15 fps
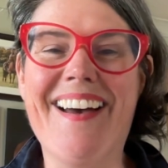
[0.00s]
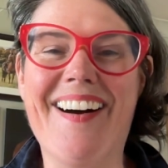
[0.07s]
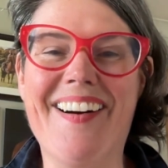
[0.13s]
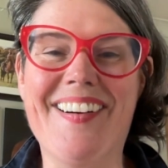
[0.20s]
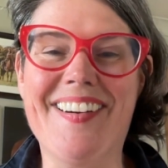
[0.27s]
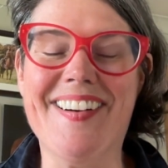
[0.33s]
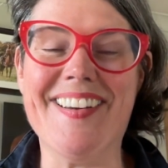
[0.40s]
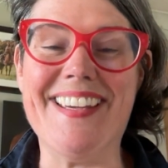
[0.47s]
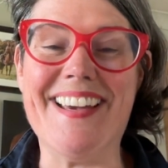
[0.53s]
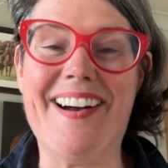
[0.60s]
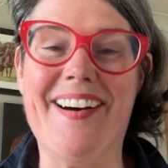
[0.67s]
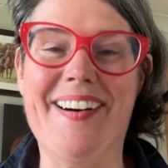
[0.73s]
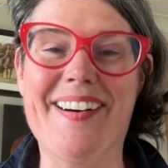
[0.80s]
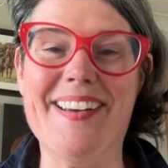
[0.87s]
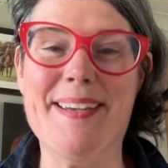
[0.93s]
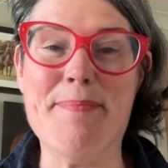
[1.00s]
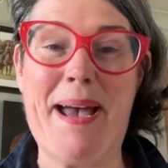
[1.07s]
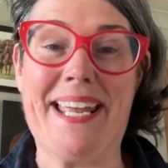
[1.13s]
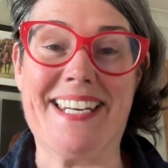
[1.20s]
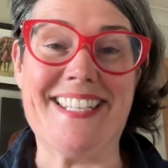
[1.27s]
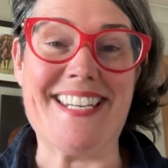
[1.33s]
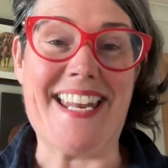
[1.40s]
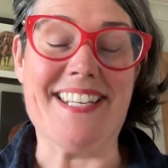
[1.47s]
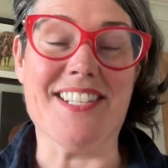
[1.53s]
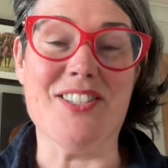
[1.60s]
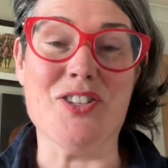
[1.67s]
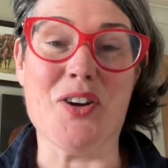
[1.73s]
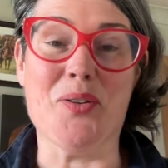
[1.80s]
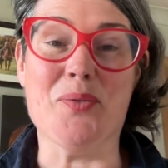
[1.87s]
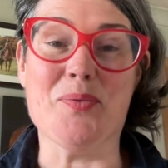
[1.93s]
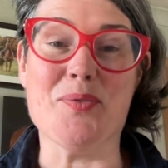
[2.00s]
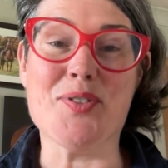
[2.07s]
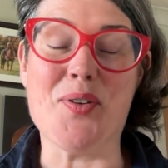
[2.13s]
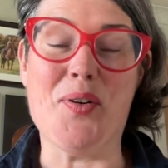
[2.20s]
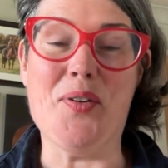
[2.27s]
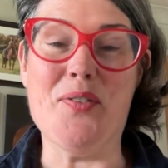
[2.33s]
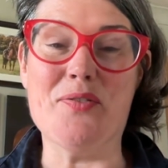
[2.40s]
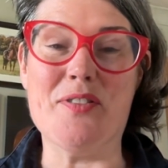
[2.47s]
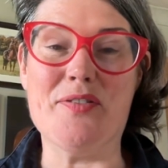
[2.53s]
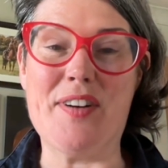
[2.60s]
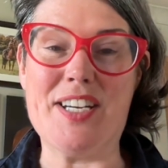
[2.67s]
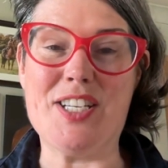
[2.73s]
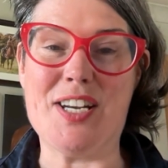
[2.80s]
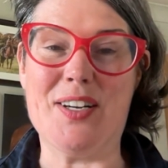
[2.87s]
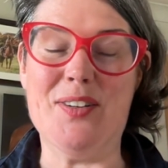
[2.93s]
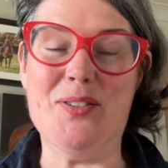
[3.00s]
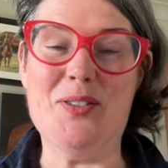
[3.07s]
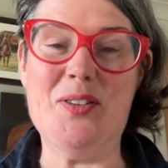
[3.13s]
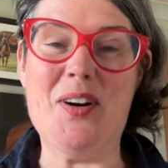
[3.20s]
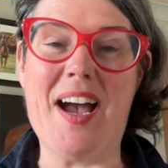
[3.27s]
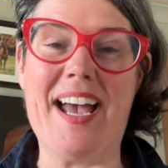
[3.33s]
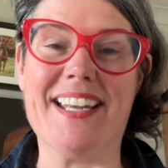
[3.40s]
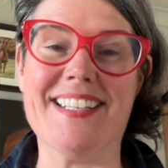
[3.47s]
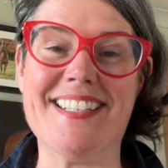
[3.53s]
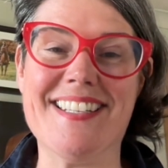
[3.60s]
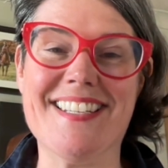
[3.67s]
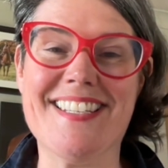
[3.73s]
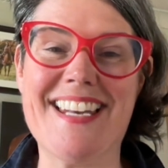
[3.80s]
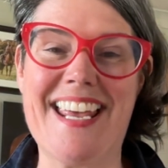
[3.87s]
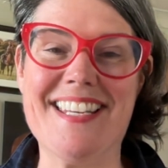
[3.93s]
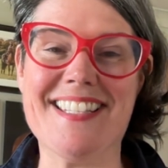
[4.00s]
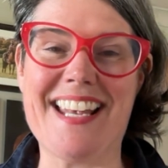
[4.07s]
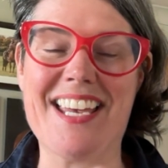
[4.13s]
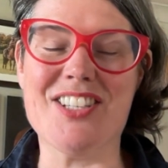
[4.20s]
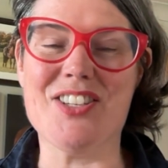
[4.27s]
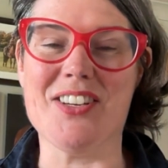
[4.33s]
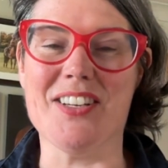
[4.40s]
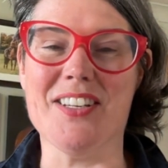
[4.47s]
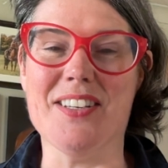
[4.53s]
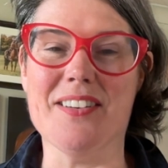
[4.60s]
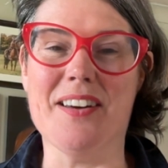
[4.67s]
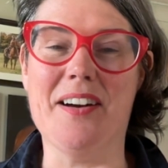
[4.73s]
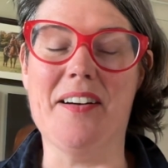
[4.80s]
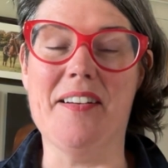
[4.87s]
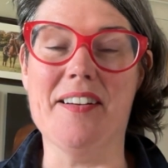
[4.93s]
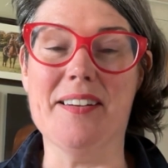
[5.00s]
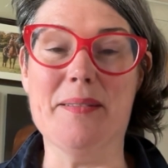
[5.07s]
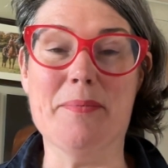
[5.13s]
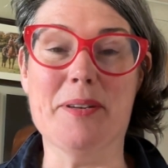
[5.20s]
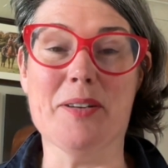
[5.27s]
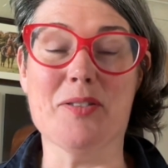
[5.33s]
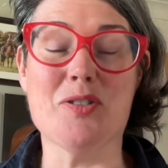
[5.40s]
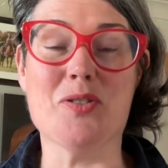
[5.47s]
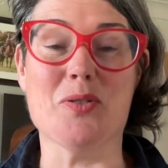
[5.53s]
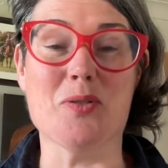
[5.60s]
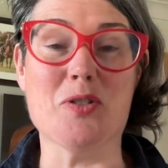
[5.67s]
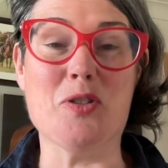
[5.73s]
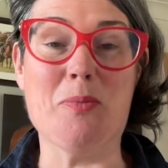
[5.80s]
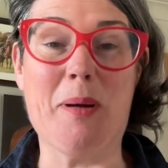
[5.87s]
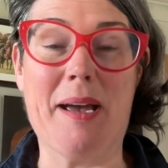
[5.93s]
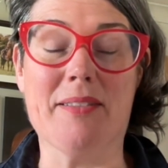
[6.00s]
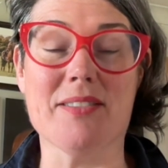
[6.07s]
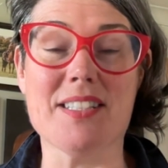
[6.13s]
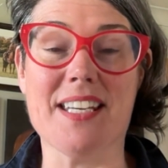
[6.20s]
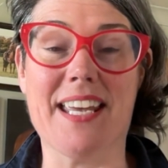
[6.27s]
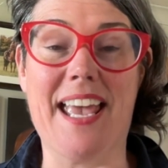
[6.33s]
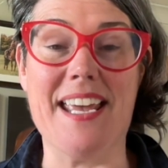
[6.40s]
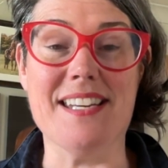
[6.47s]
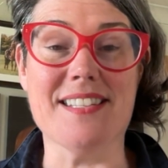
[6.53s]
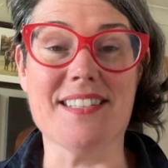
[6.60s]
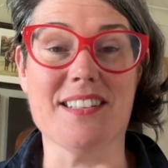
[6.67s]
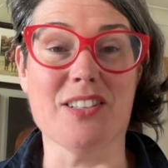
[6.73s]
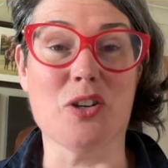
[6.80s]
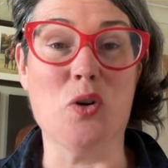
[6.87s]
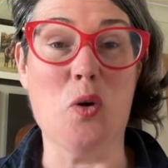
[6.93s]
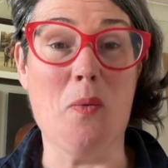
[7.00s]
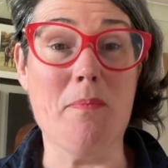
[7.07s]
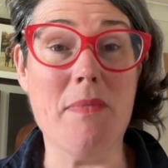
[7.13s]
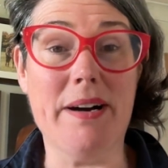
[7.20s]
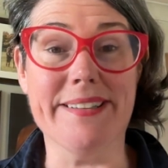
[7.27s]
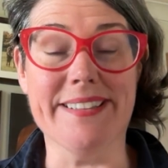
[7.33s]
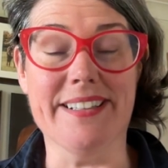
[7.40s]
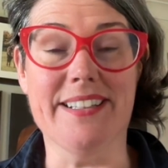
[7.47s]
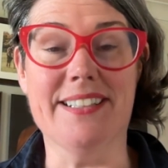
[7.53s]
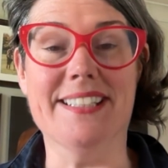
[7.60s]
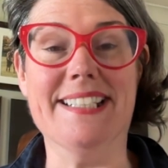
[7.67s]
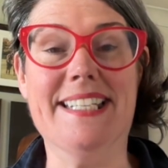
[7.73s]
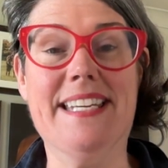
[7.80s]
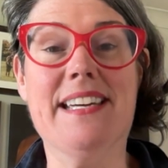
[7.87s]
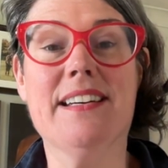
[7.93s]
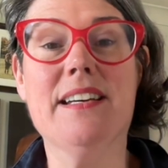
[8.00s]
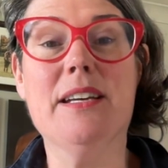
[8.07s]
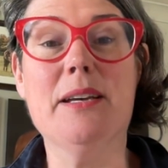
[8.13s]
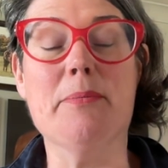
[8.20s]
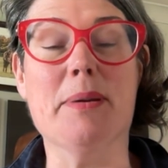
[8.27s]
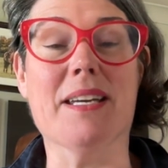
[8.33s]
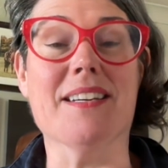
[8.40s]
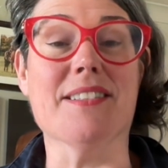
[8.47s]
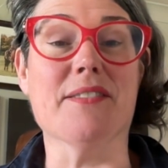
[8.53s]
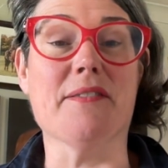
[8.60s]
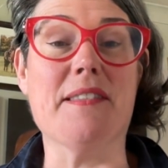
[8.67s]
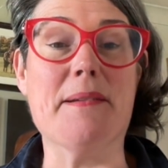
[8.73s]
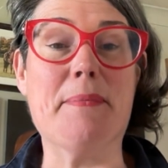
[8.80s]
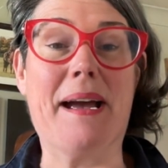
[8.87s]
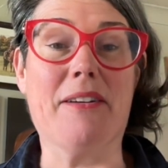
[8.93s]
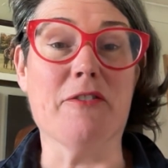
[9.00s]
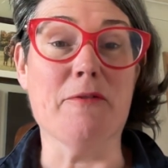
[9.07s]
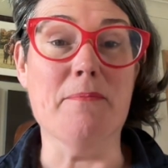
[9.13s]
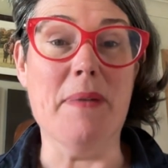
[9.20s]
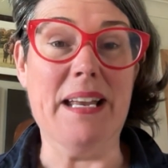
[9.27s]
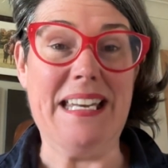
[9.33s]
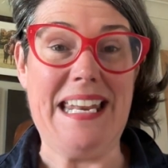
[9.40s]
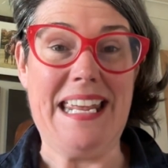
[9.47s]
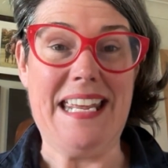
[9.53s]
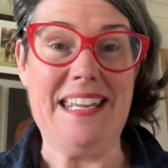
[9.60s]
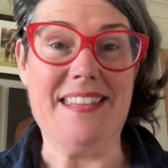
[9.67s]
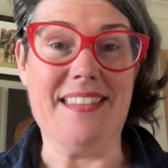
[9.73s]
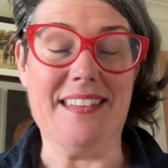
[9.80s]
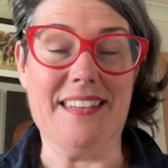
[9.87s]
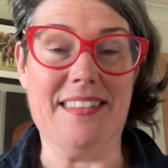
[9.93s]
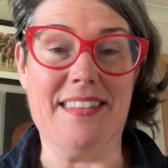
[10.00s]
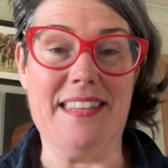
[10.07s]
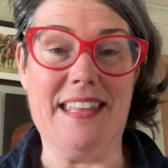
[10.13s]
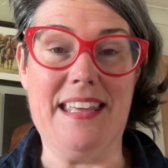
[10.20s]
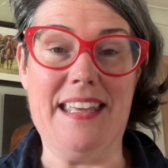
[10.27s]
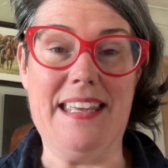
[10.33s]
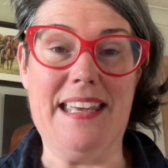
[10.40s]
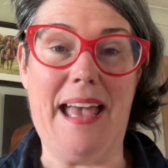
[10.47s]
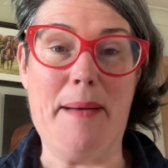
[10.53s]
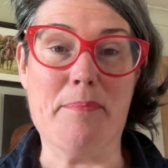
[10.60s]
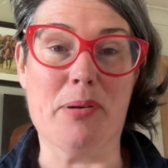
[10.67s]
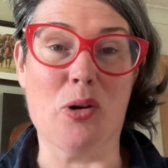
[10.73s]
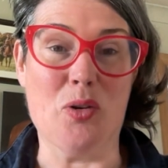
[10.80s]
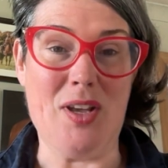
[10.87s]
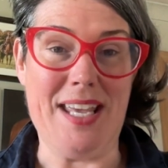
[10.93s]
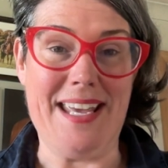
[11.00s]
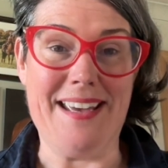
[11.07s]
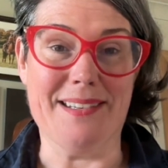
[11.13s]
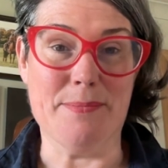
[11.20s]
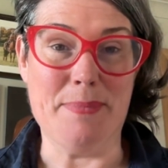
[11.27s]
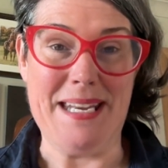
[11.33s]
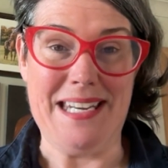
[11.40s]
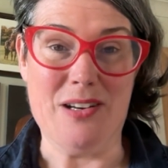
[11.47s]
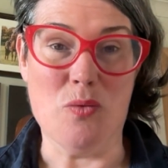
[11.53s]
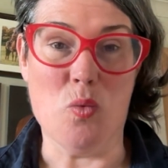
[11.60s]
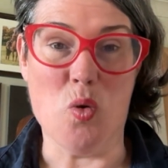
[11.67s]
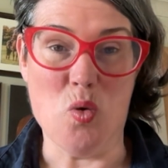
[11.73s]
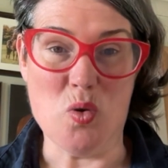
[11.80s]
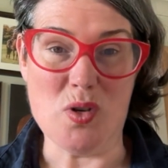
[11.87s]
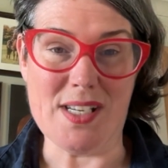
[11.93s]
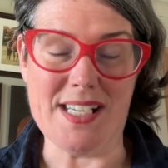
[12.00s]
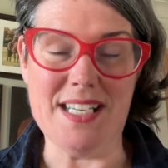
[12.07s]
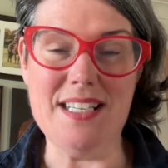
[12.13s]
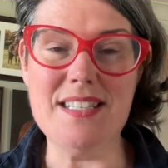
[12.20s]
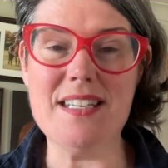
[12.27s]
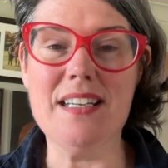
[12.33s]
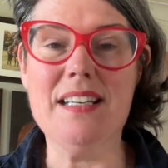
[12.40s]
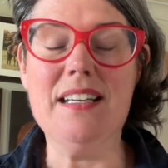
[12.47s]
Hi, I'm Anna Denton-Jones of Refreshing Law, and in today's session I'm going to talk to you about a case that caught my eye because of the amount of money that the employee had been awarded.